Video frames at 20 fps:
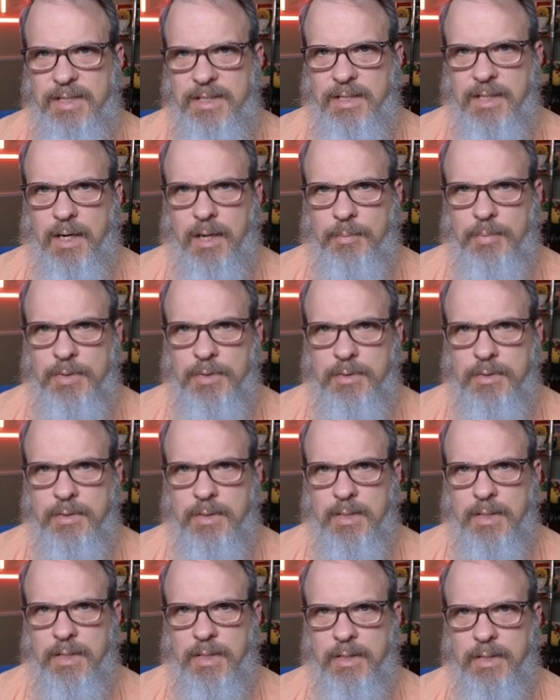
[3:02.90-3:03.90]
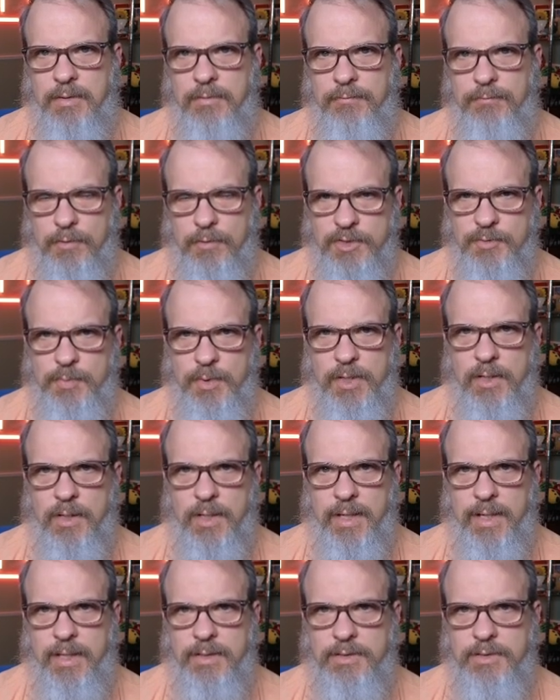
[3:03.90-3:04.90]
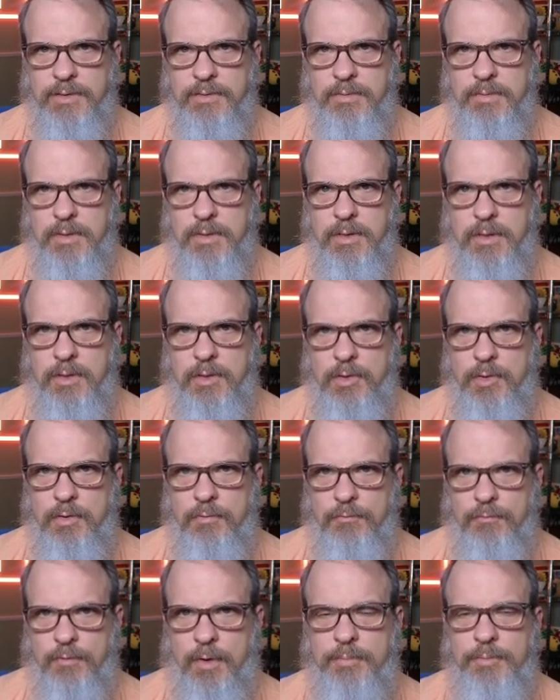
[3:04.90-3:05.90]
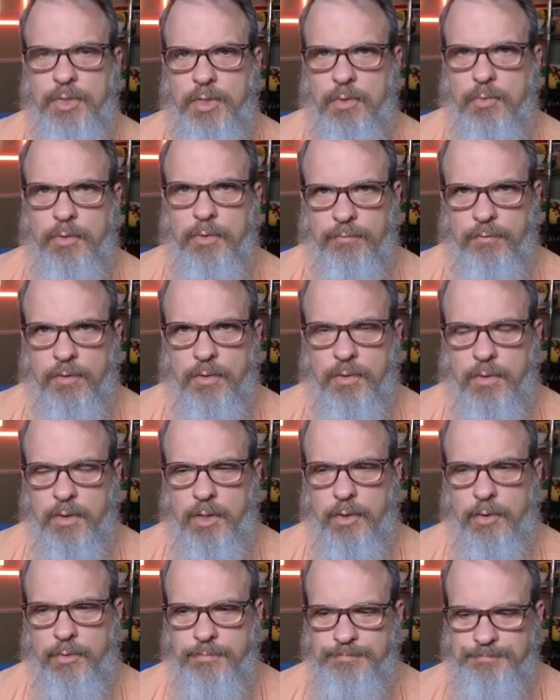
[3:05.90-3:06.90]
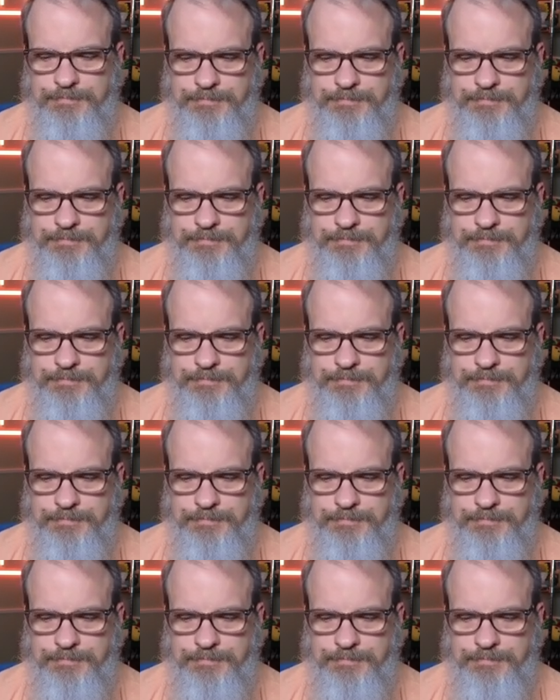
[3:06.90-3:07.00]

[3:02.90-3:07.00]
up for Splinterlands from your referral code?